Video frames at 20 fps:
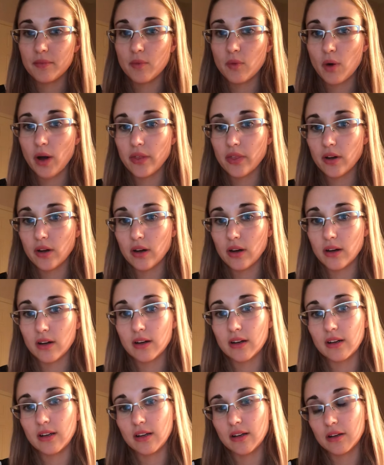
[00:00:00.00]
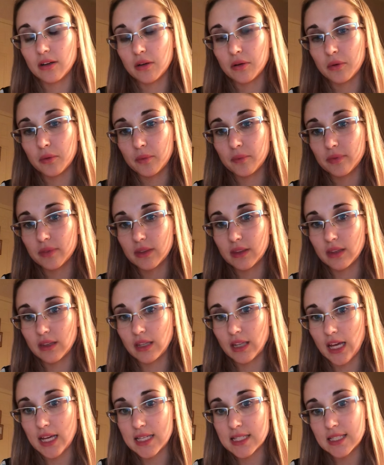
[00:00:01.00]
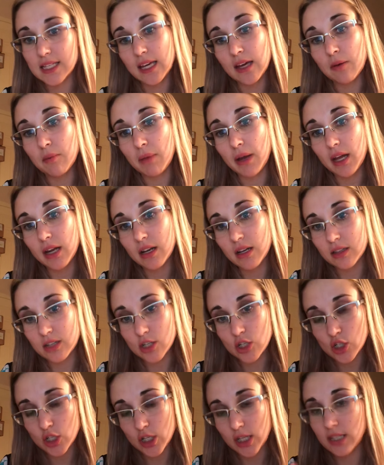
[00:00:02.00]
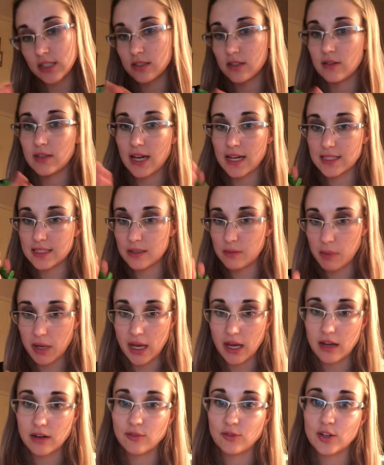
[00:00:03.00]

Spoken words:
Whether, they see a man on the street, so that's a man,